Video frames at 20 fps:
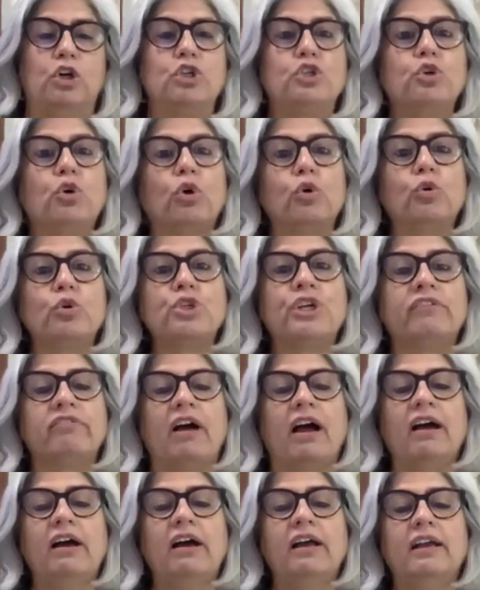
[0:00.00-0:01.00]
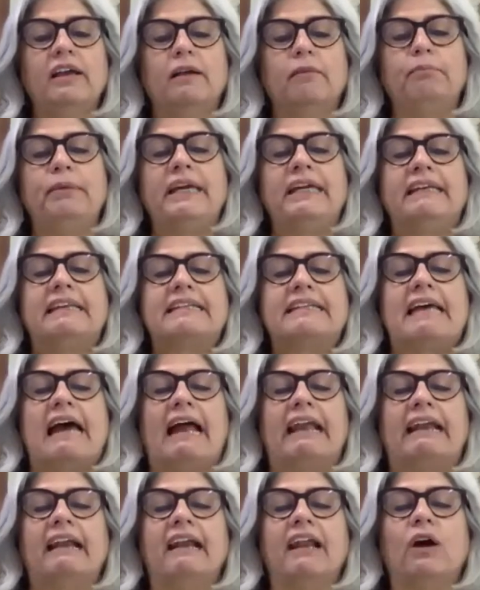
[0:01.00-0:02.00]
Jolu Shiva beat his
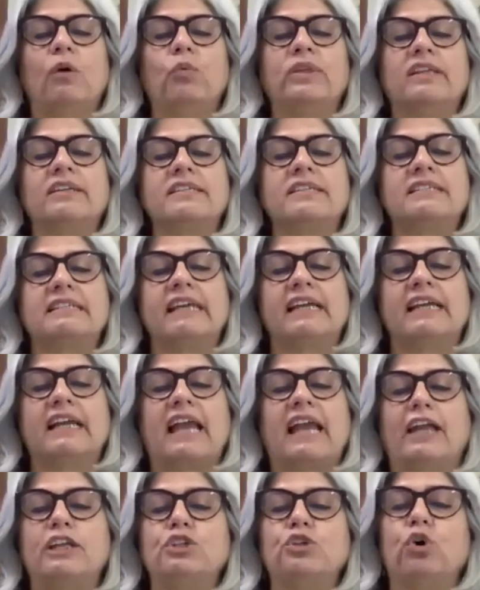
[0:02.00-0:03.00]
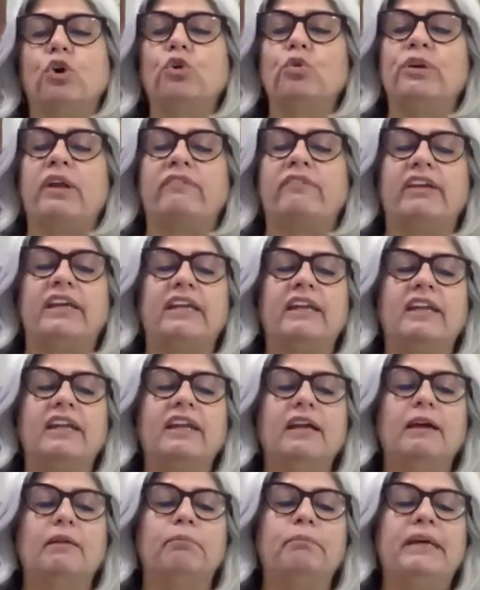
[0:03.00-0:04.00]
handler with a stick and Jolu Naveen
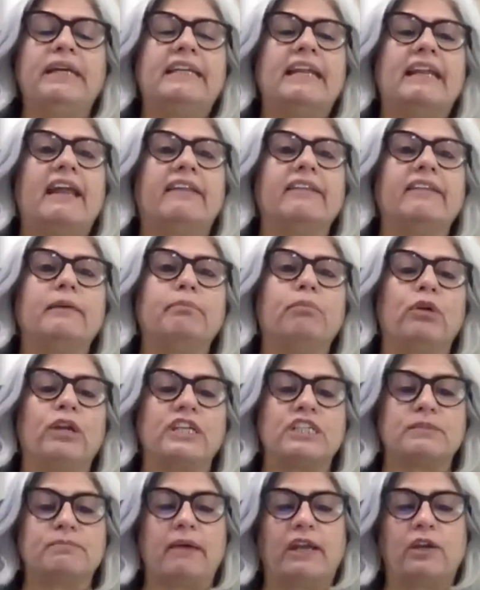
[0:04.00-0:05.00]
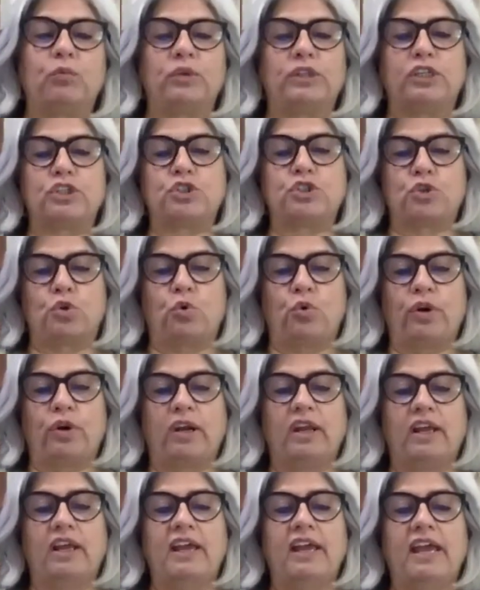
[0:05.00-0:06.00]
beat another policeman with a
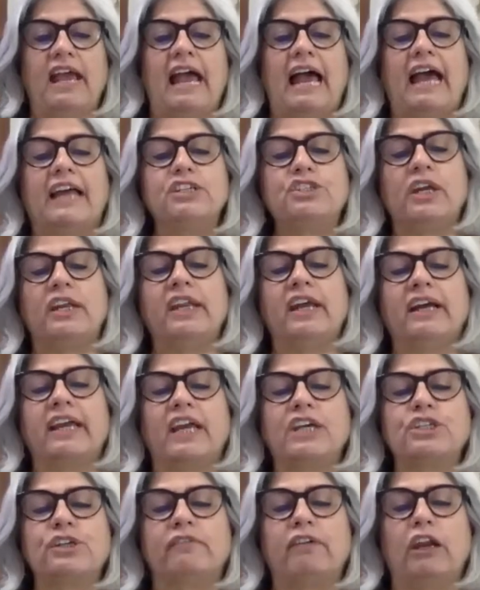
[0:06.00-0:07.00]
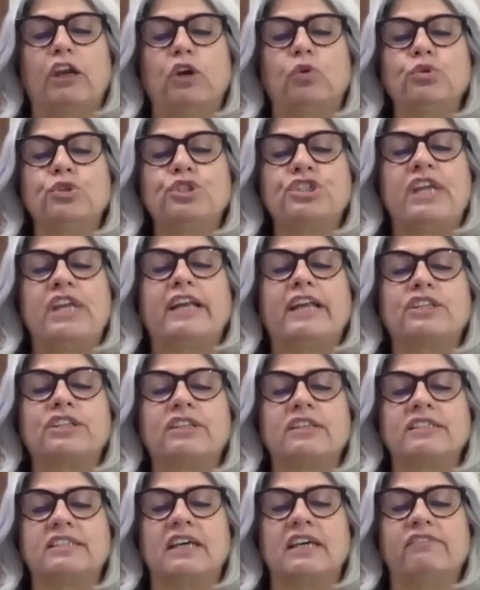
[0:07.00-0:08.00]
stone. And Chena Keshavallu
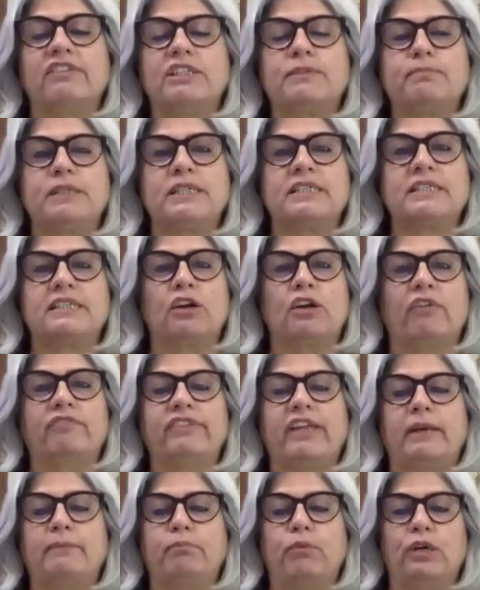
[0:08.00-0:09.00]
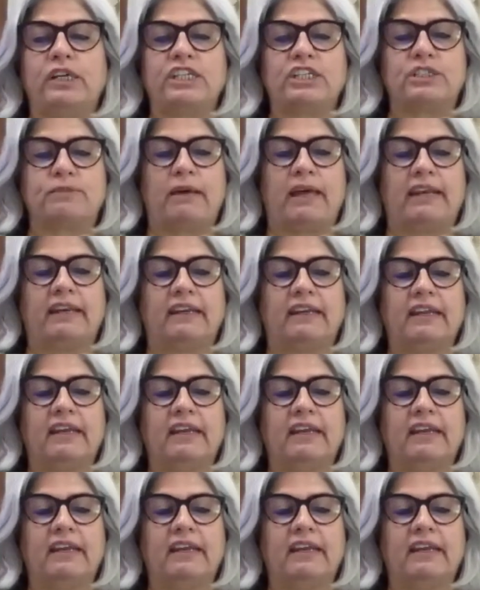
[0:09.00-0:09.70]
snatched the service pistol of that policeman.